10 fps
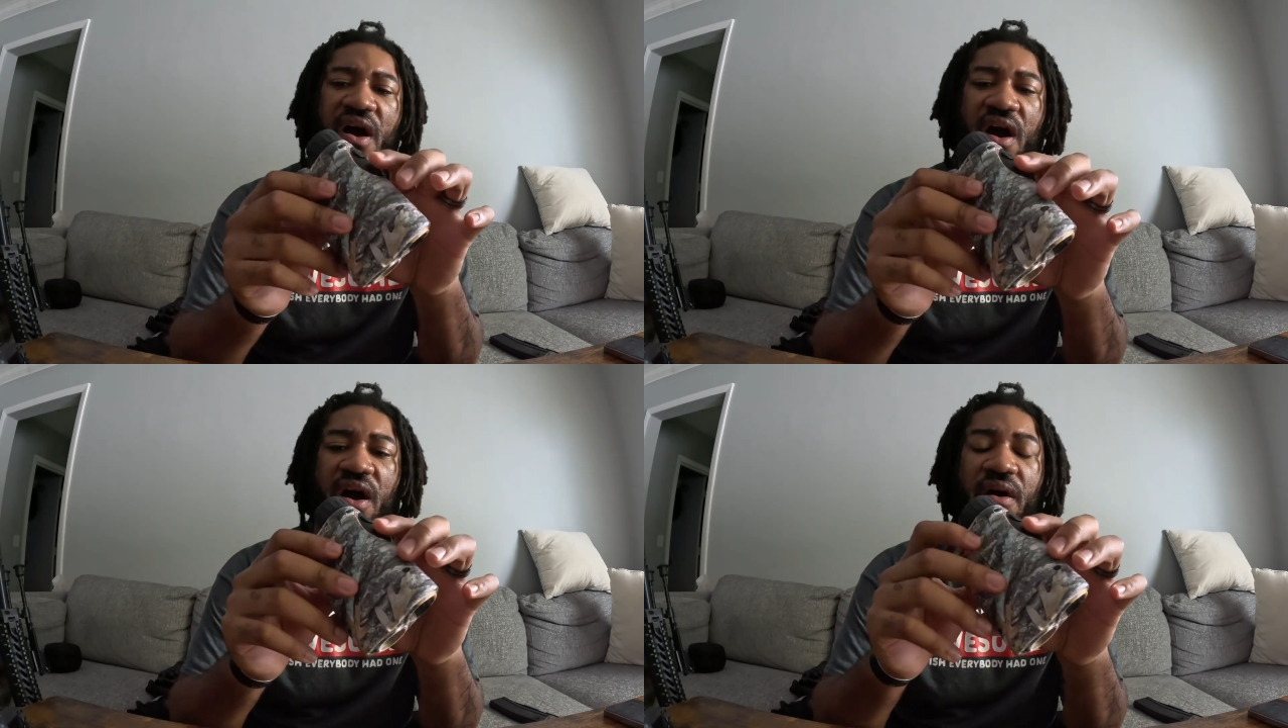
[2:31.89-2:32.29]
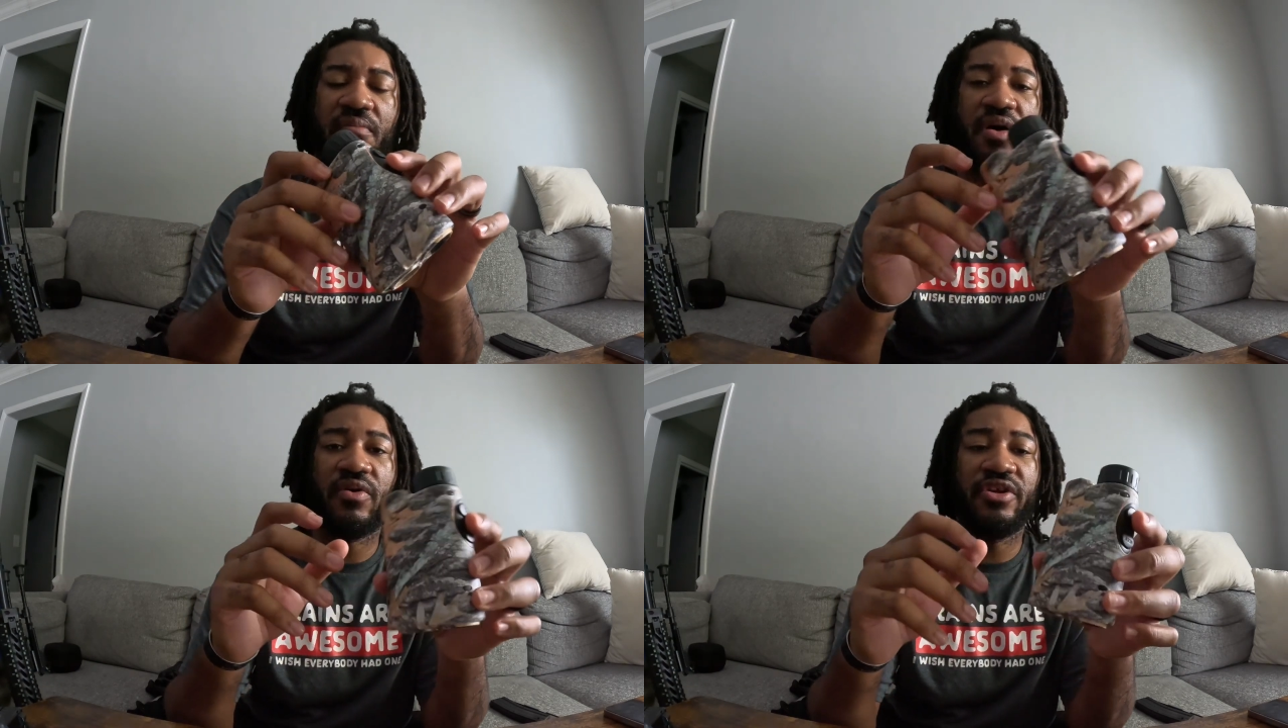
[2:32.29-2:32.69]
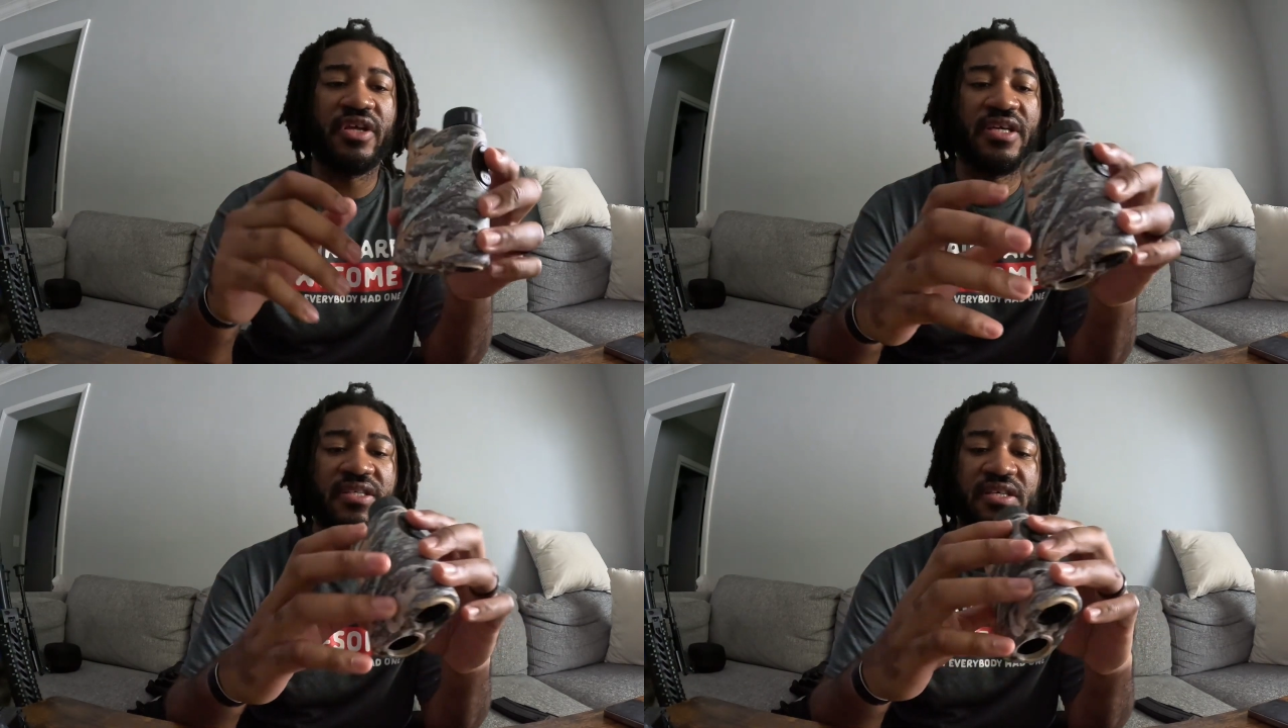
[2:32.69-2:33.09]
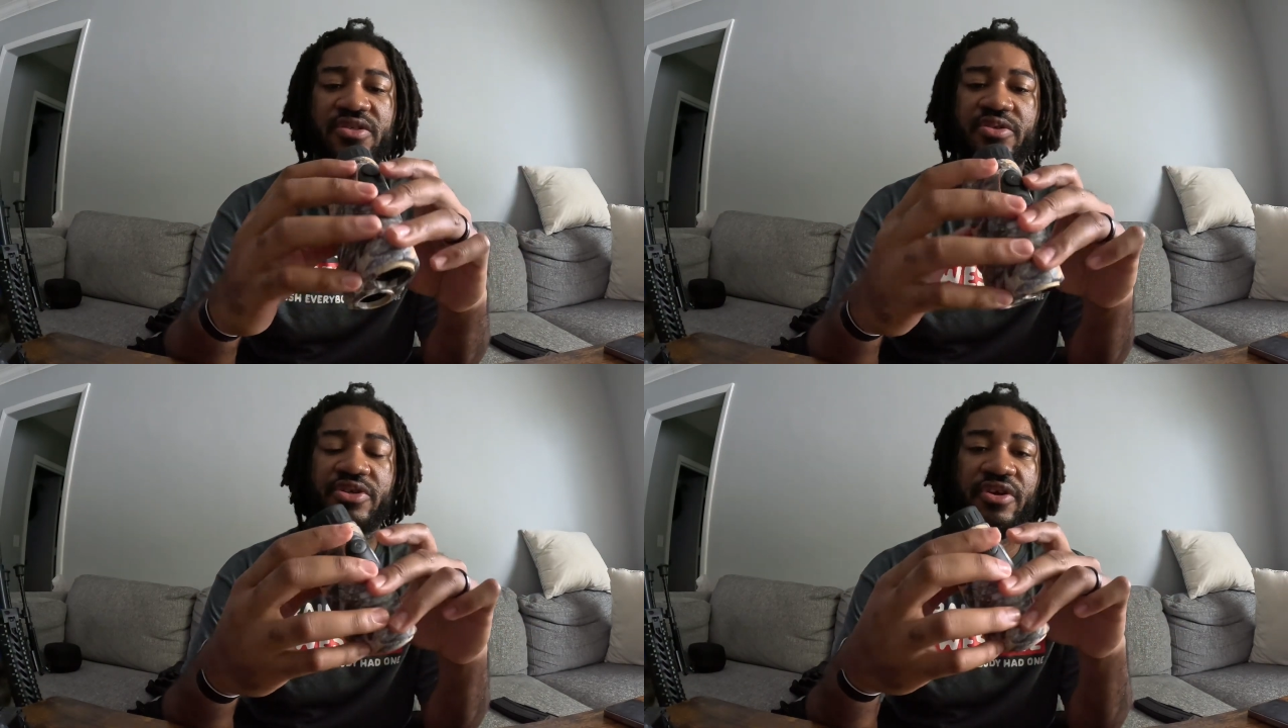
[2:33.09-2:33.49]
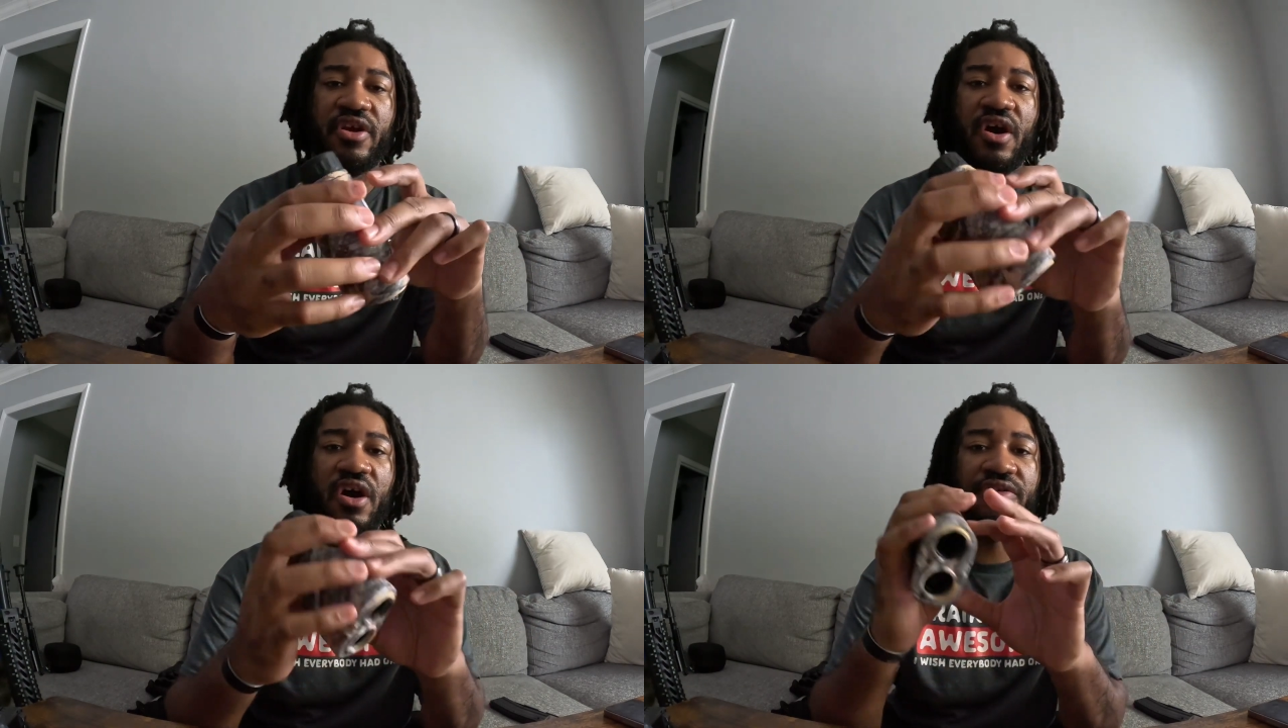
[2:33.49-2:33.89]
But what it is you turn
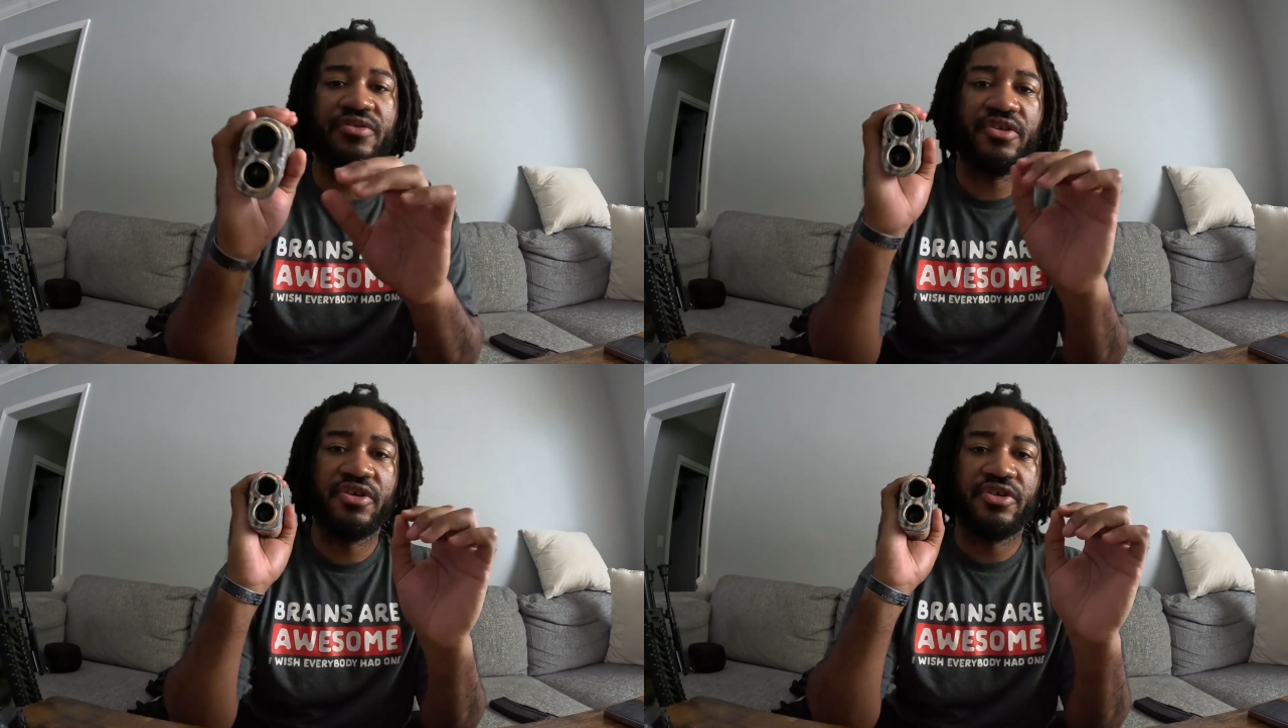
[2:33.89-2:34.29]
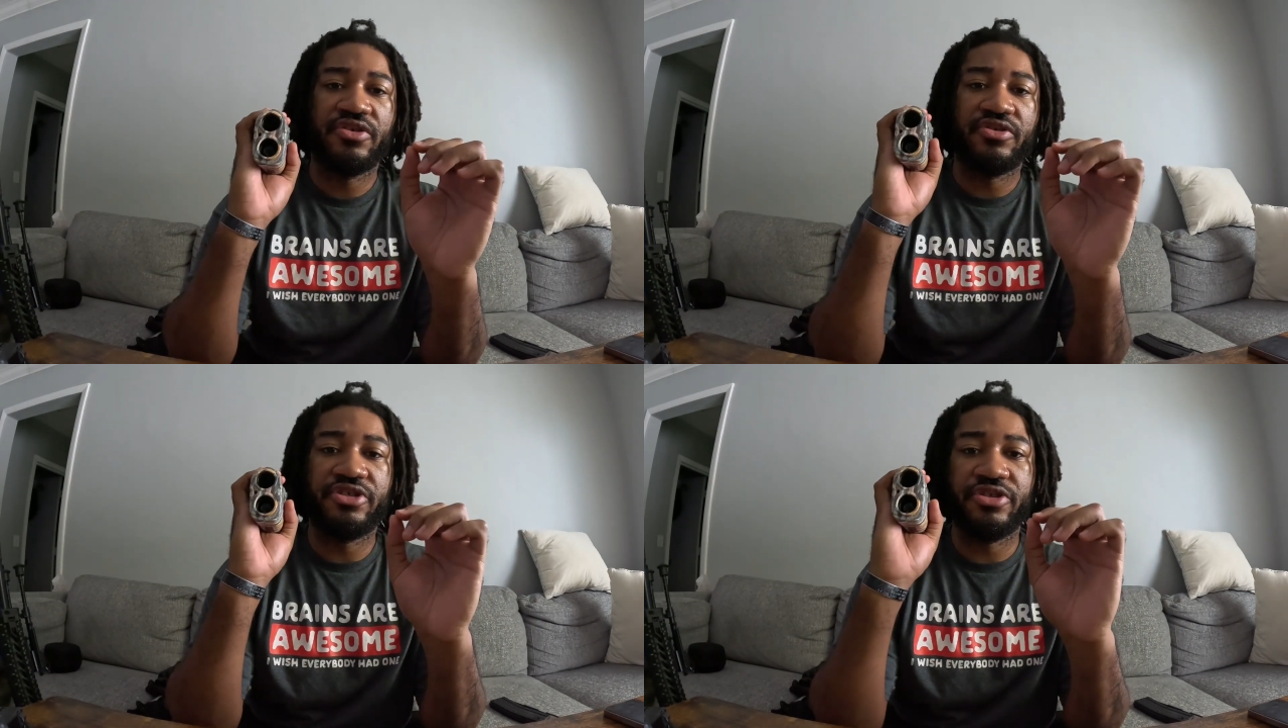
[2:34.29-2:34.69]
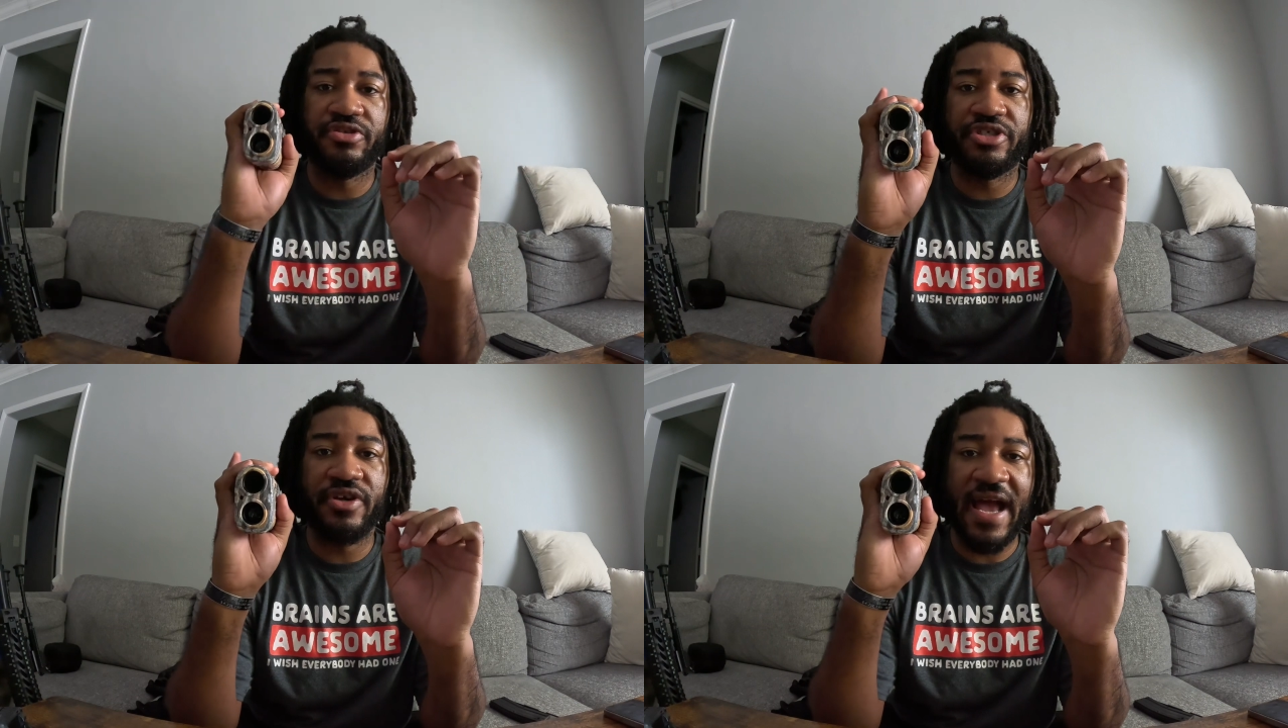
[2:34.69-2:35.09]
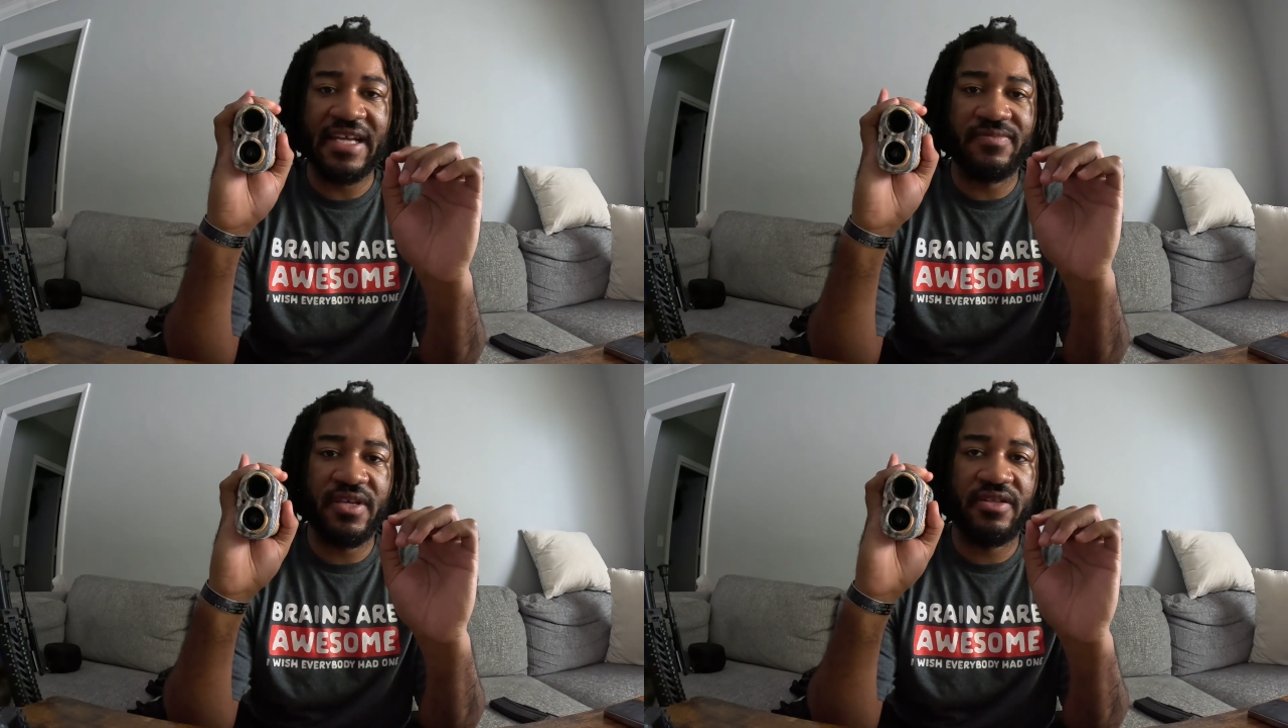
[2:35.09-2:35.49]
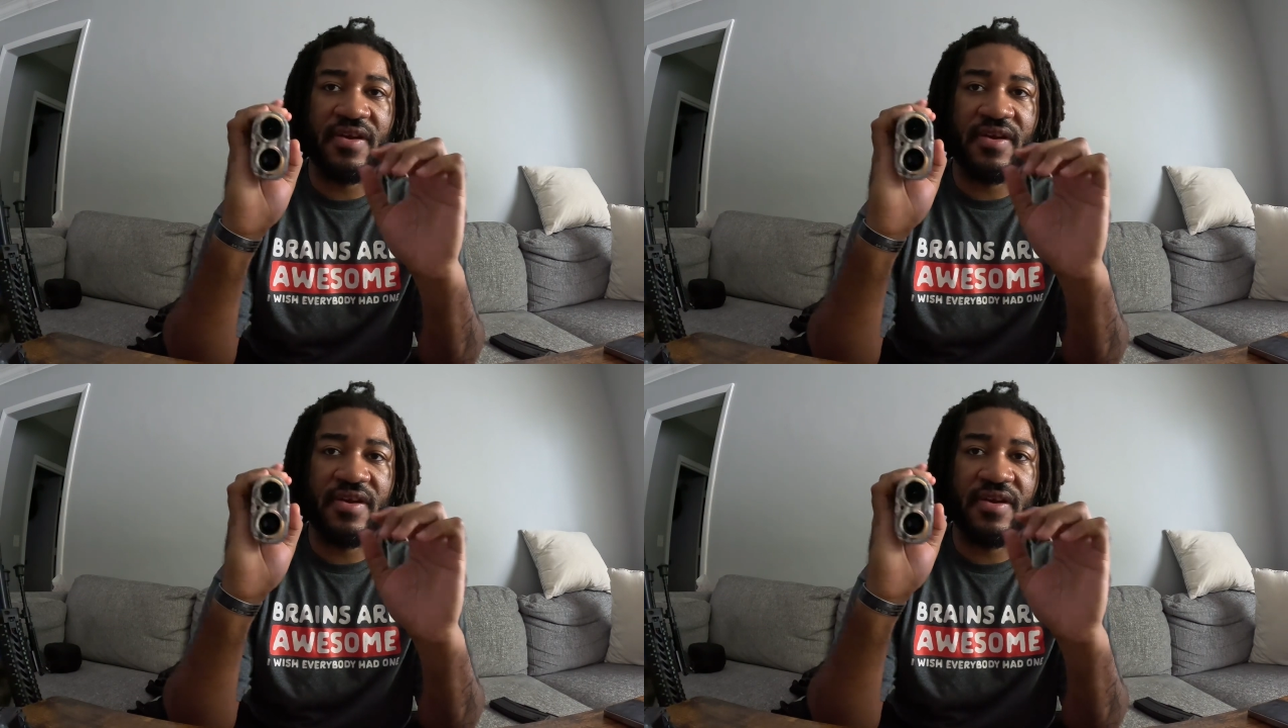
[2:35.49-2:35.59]
it on, you shoot your azimuth.